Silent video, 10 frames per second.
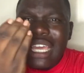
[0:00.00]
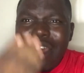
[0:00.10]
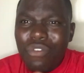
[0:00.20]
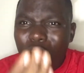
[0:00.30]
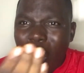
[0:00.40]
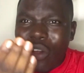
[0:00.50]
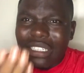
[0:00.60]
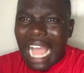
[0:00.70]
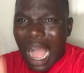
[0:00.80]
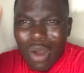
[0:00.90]
evil
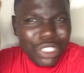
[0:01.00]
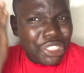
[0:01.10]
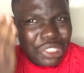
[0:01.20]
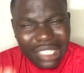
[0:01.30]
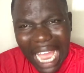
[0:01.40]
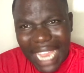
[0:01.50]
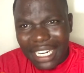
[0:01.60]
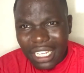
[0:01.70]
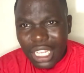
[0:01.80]
altar or shrine